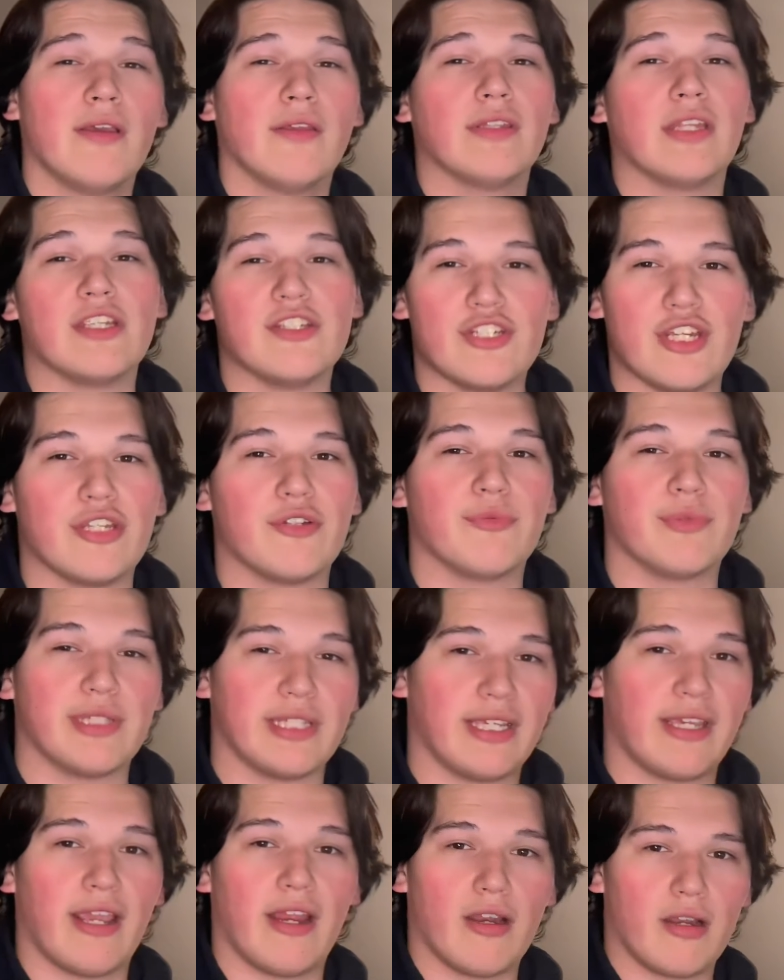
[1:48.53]
They
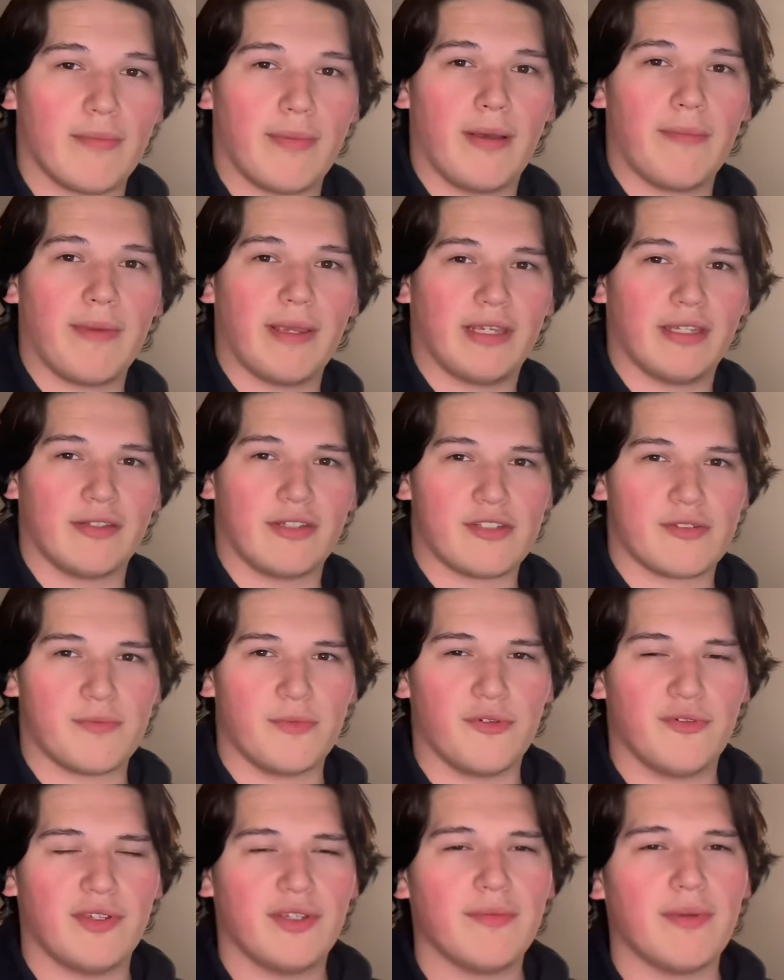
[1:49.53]
genuinely cared about making this
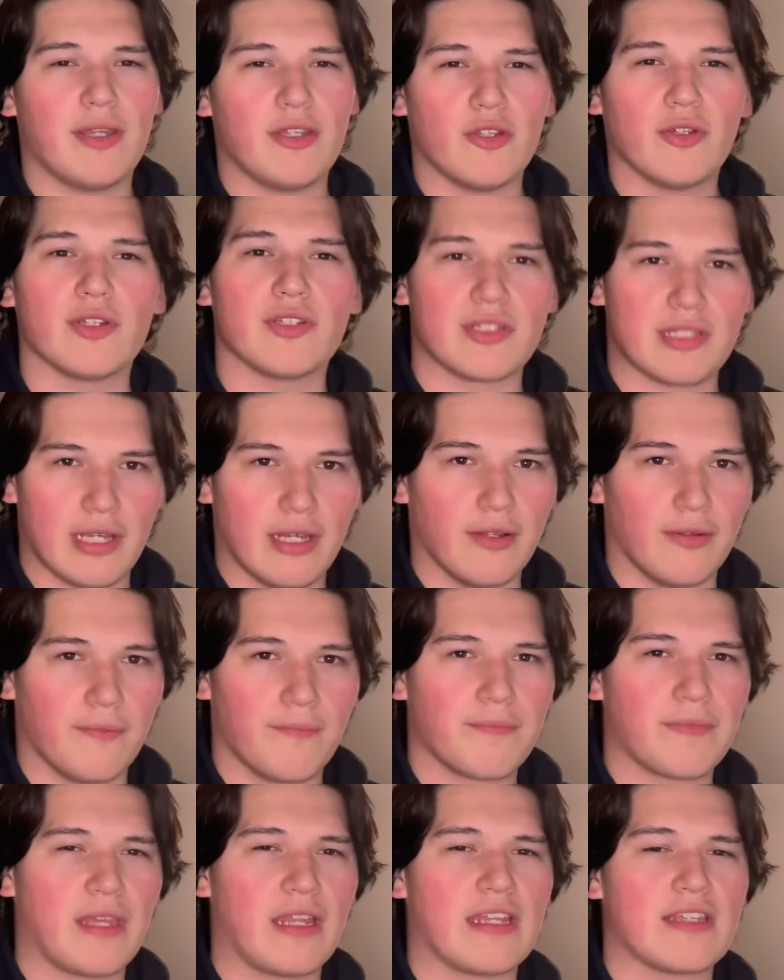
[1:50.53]
movie, and you can tell.
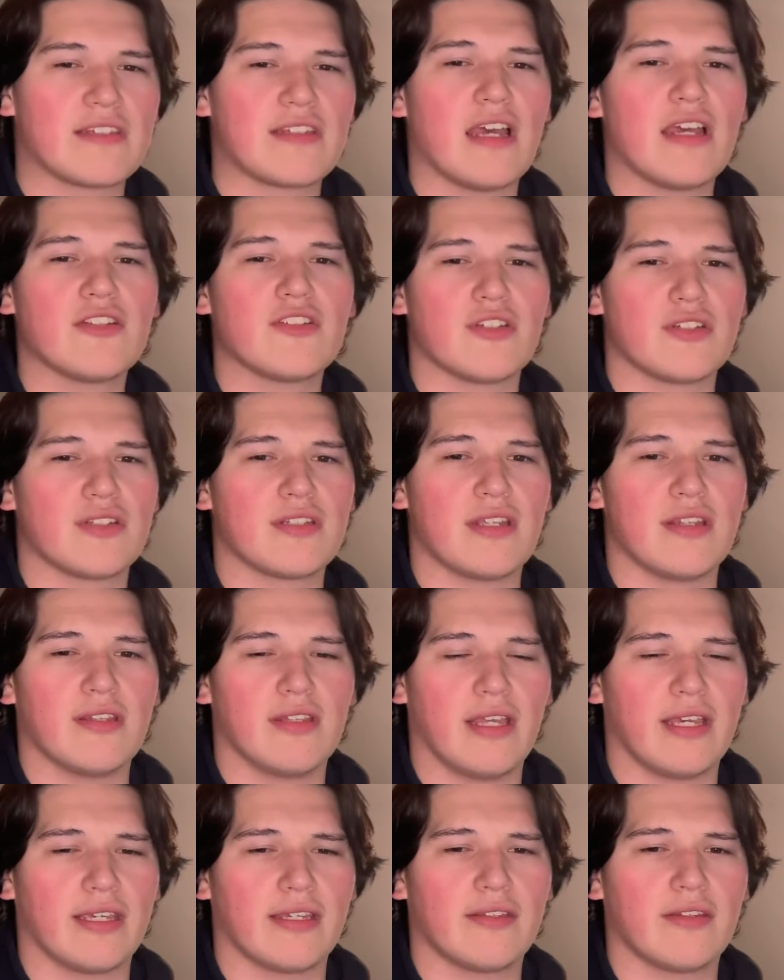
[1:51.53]
And it's not just in
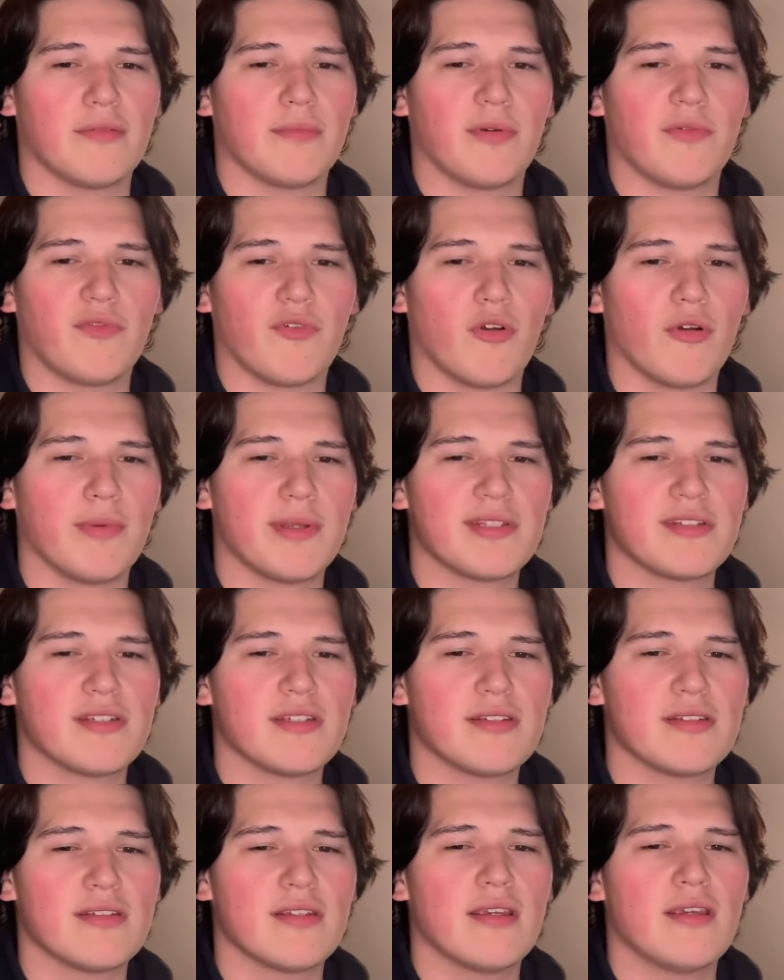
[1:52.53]
like the
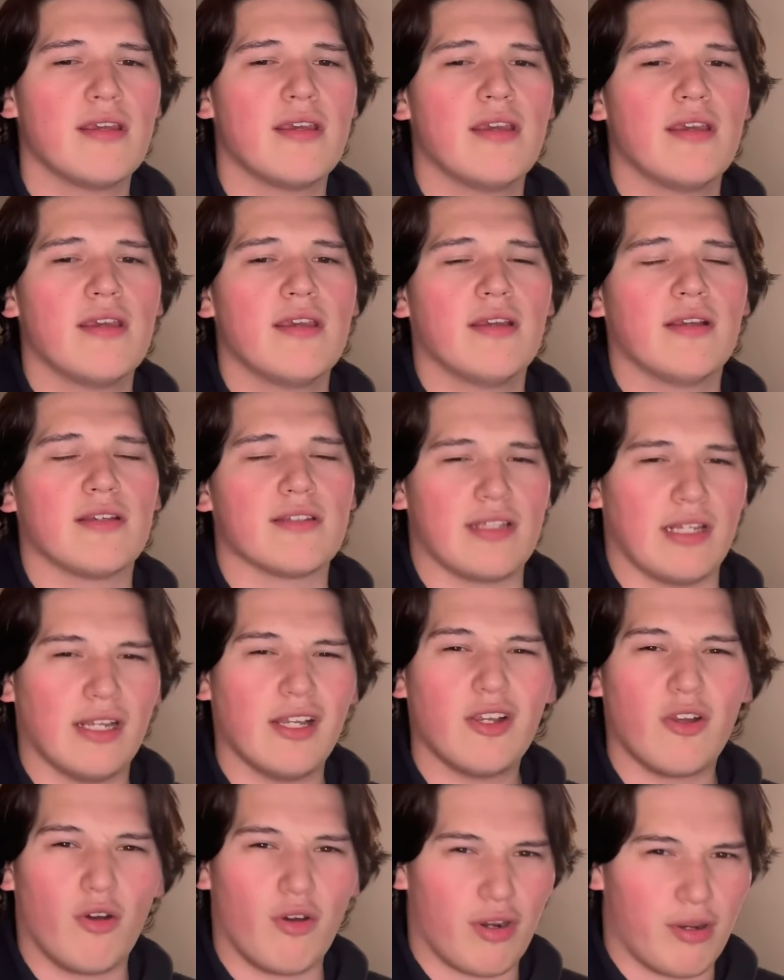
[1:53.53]
performances, because I
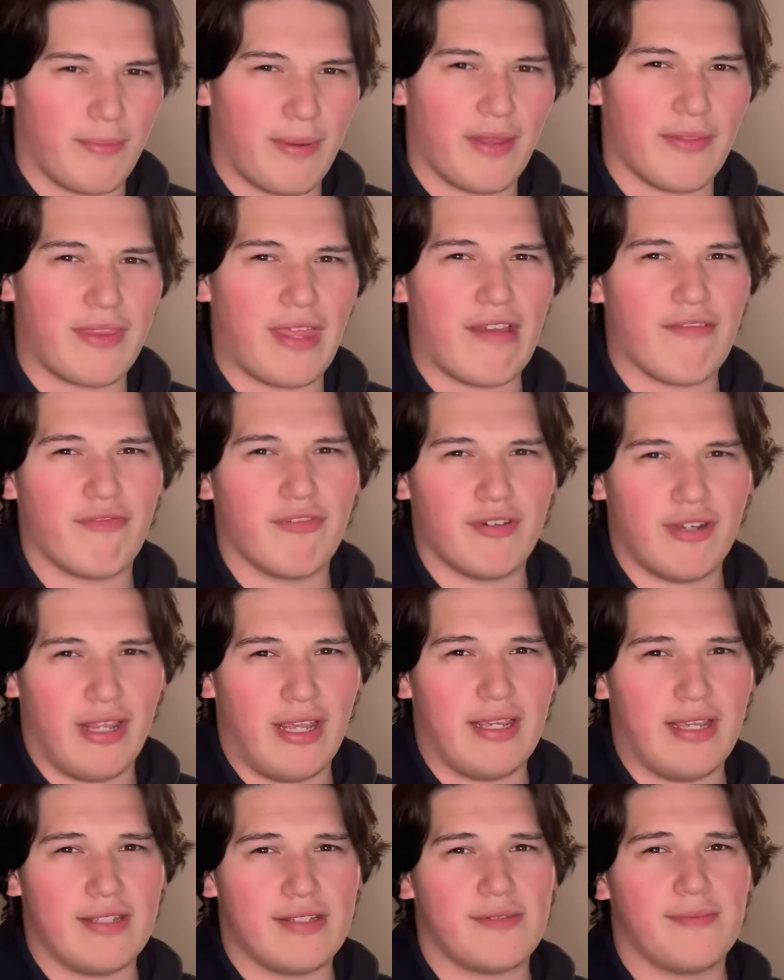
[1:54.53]
could go on about that for
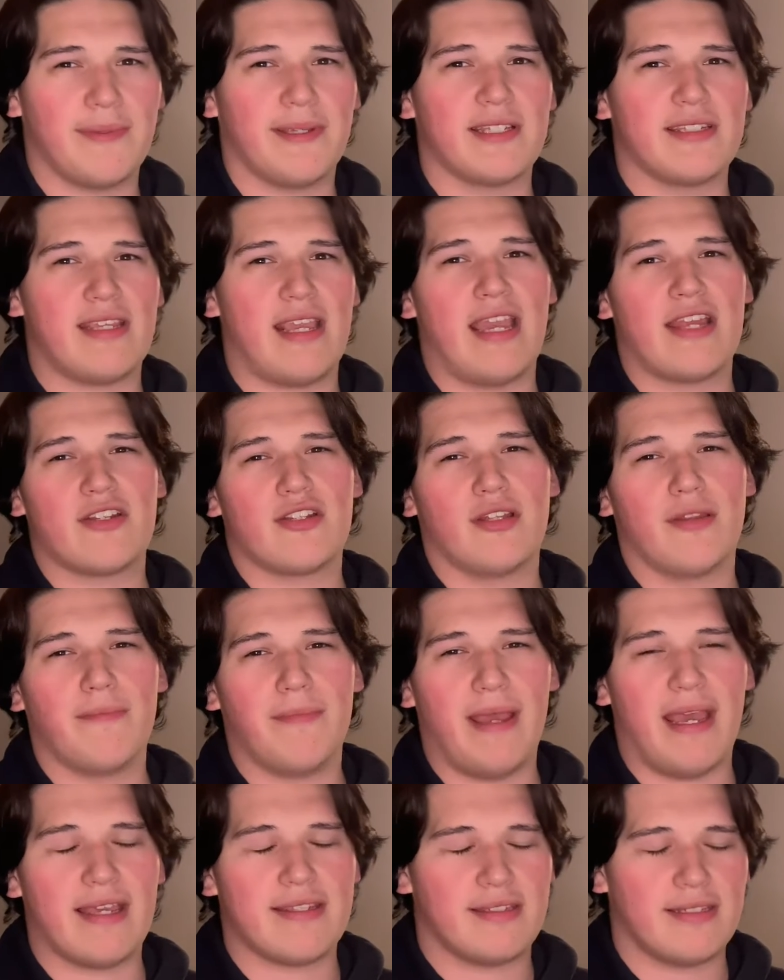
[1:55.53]
days, because Angela
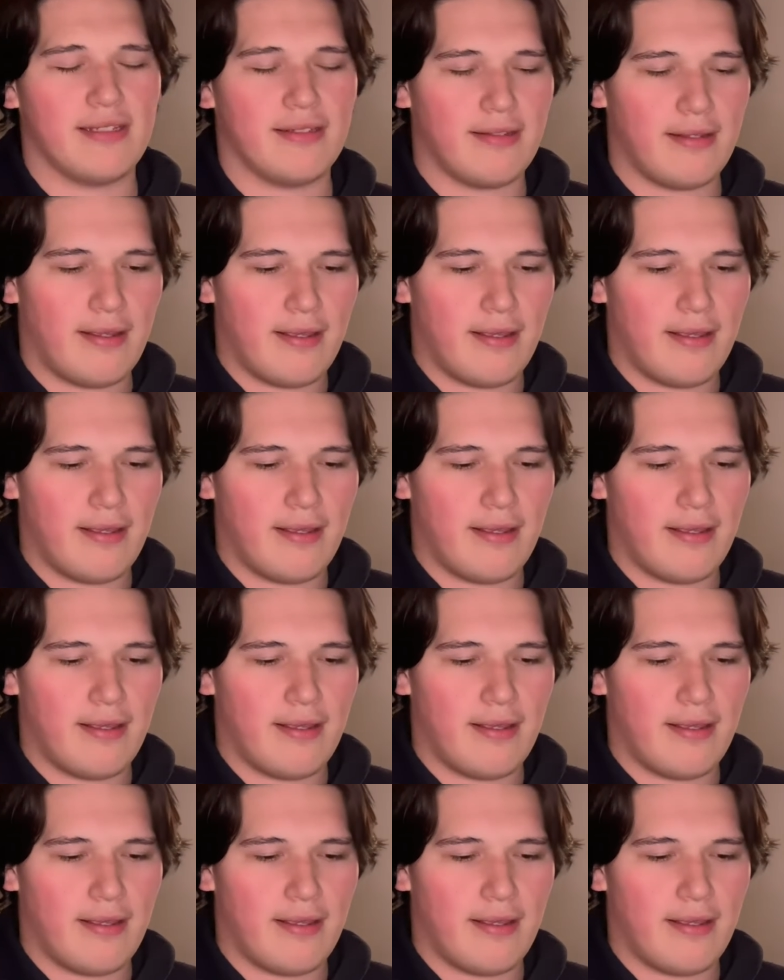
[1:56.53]
Bassett